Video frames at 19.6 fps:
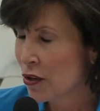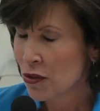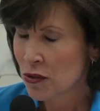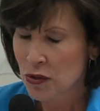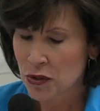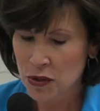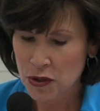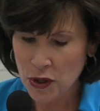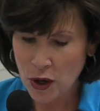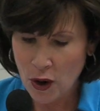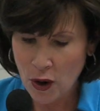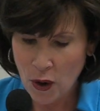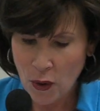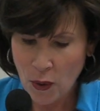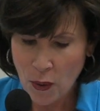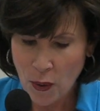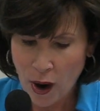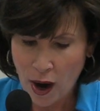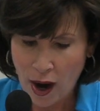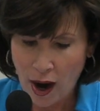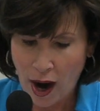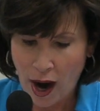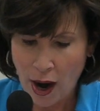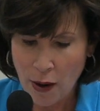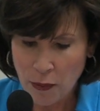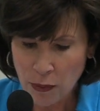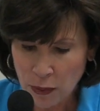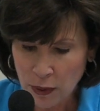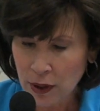So
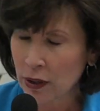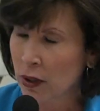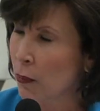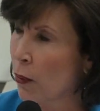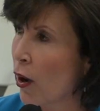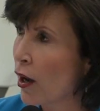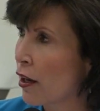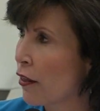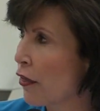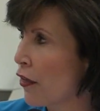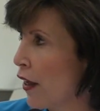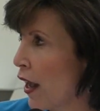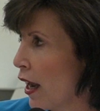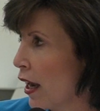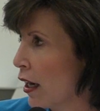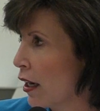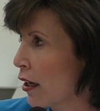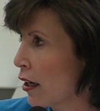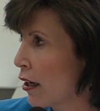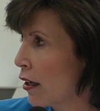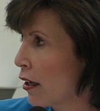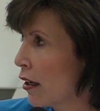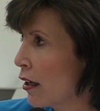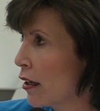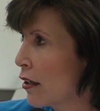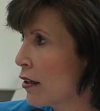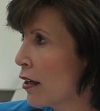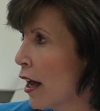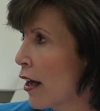I really want to thank
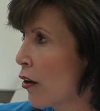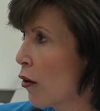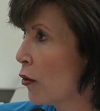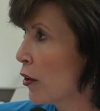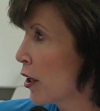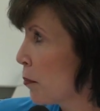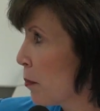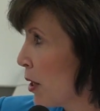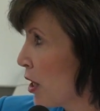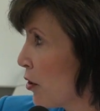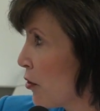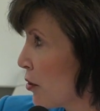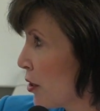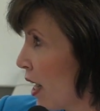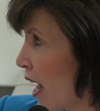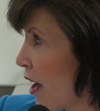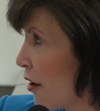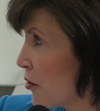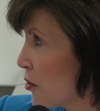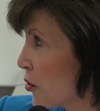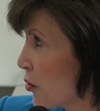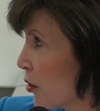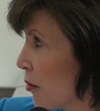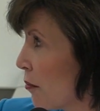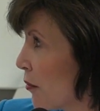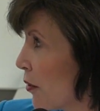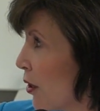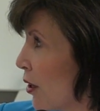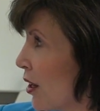not only Peter
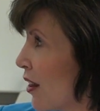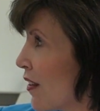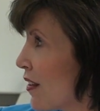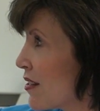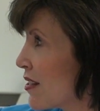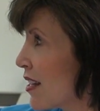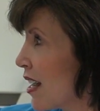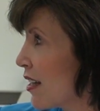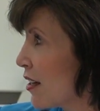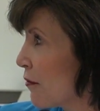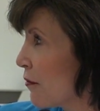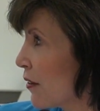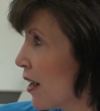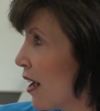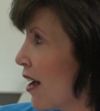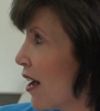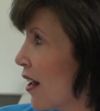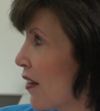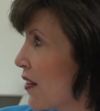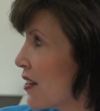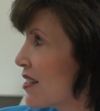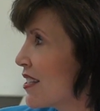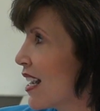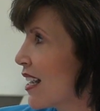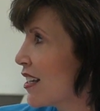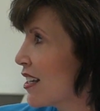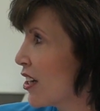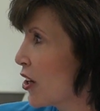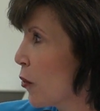Kallstrom, the San
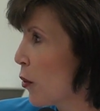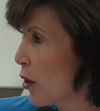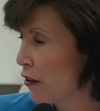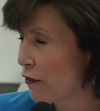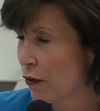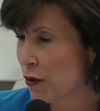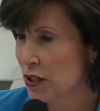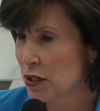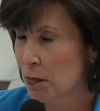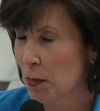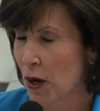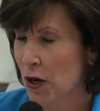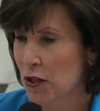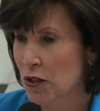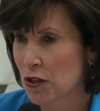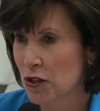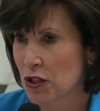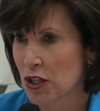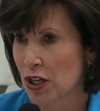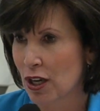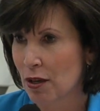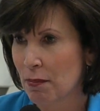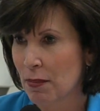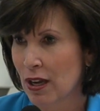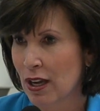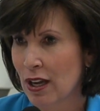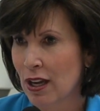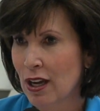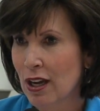Diego Workforce Partnership,
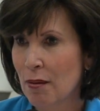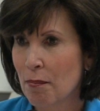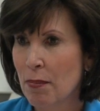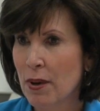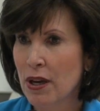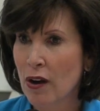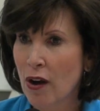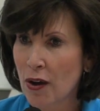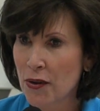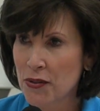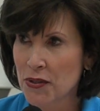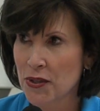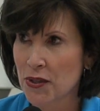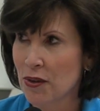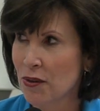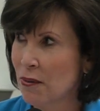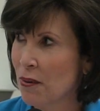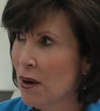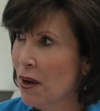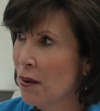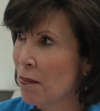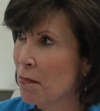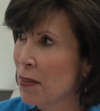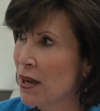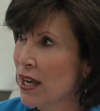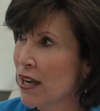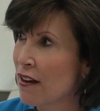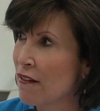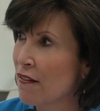but also
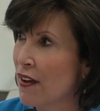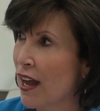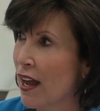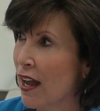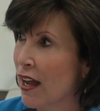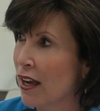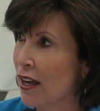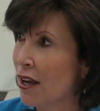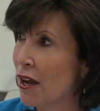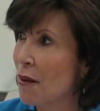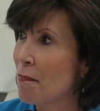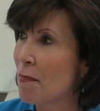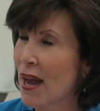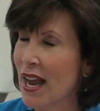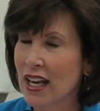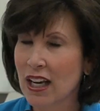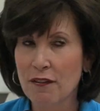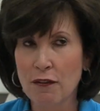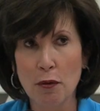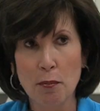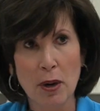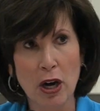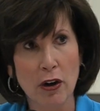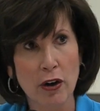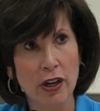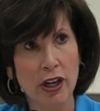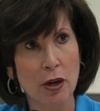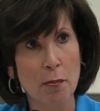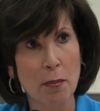B of A, Bank of
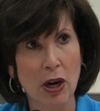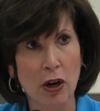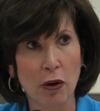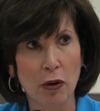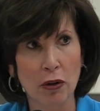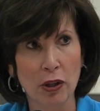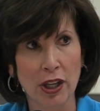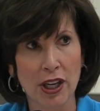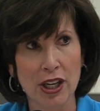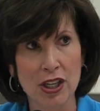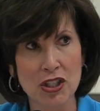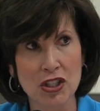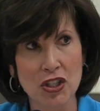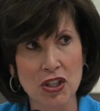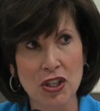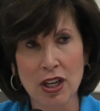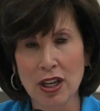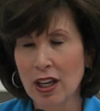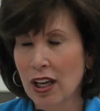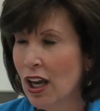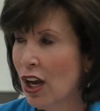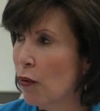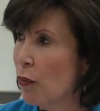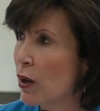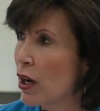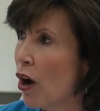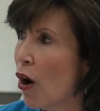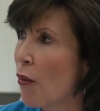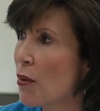America, Merrill Lynch. And
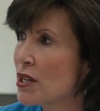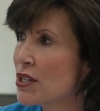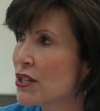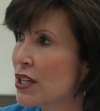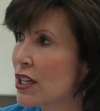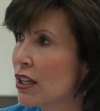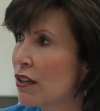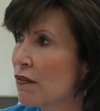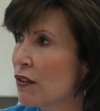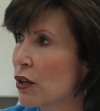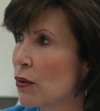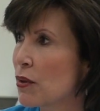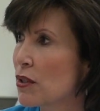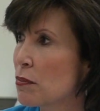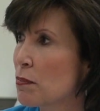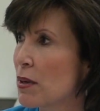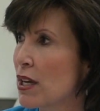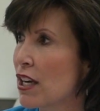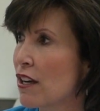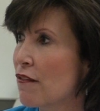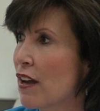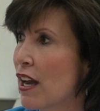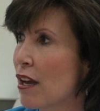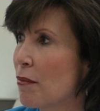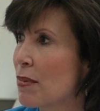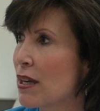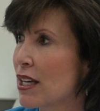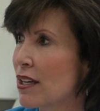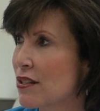we always think of you as B of
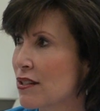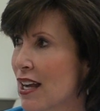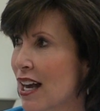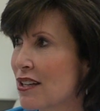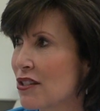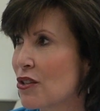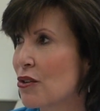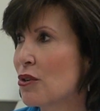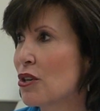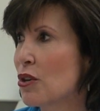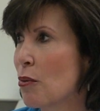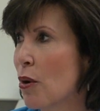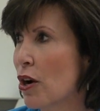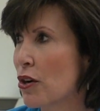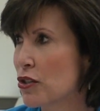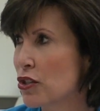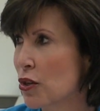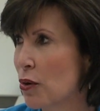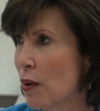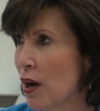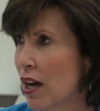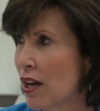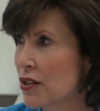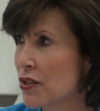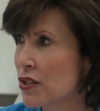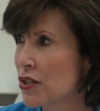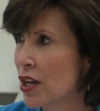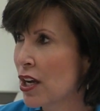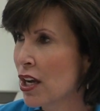A because that's who you are to
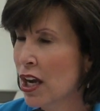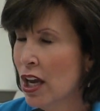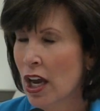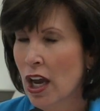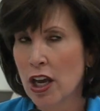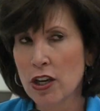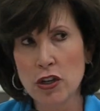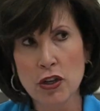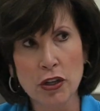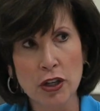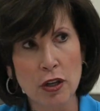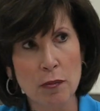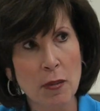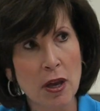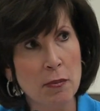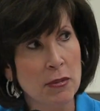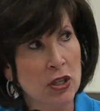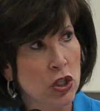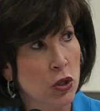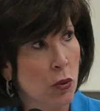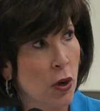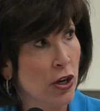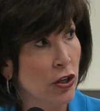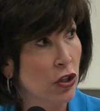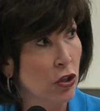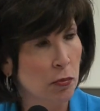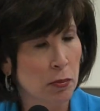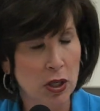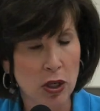us. And your commitment to our
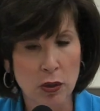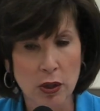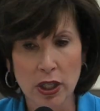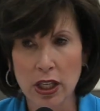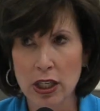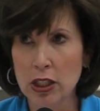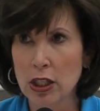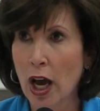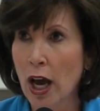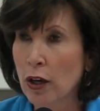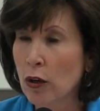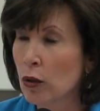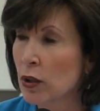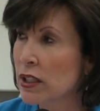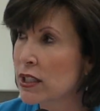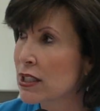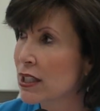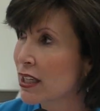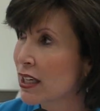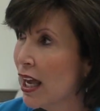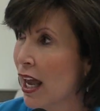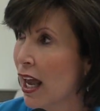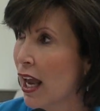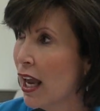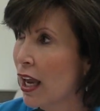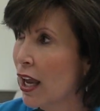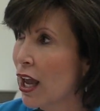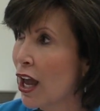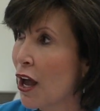community, not only
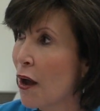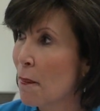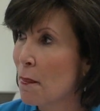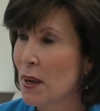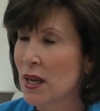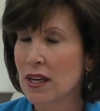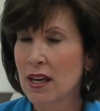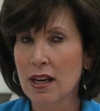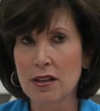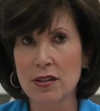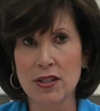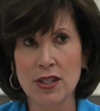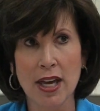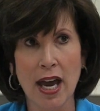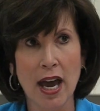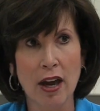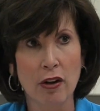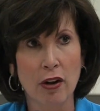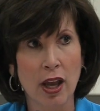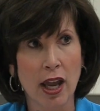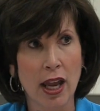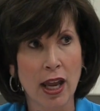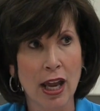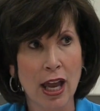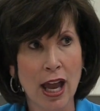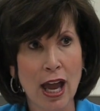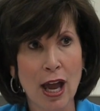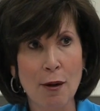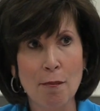today, but next
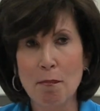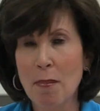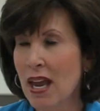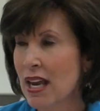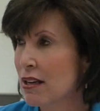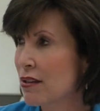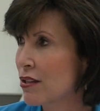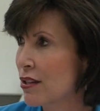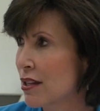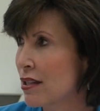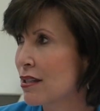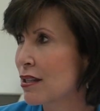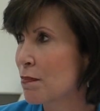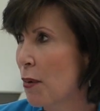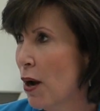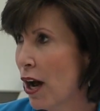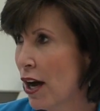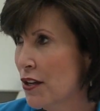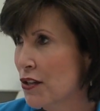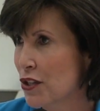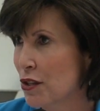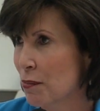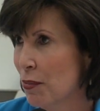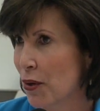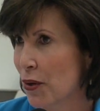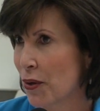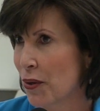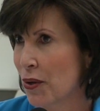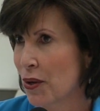Saturday, makes this
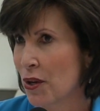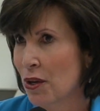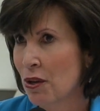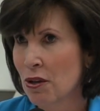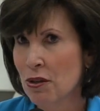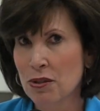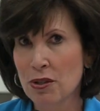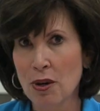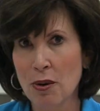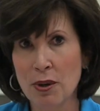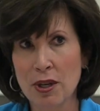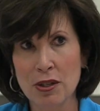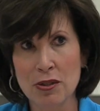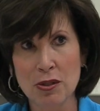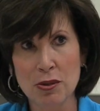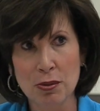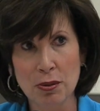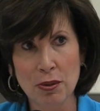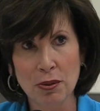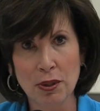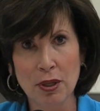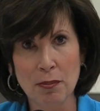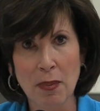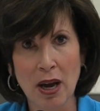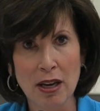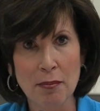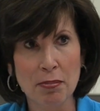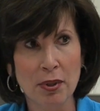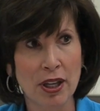possible. So it is truly
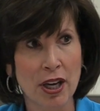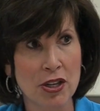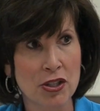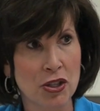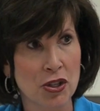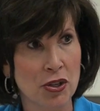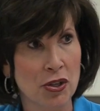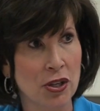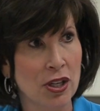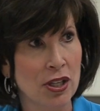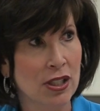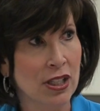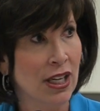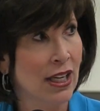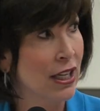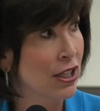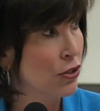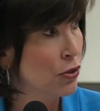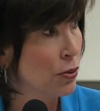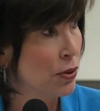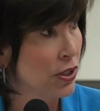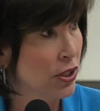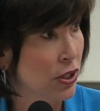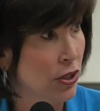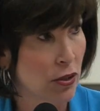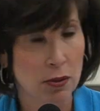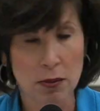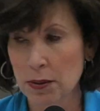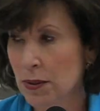my pleasure to
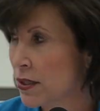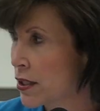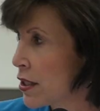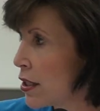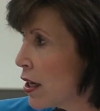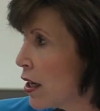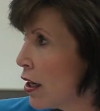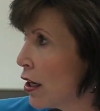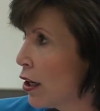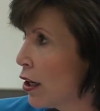introduce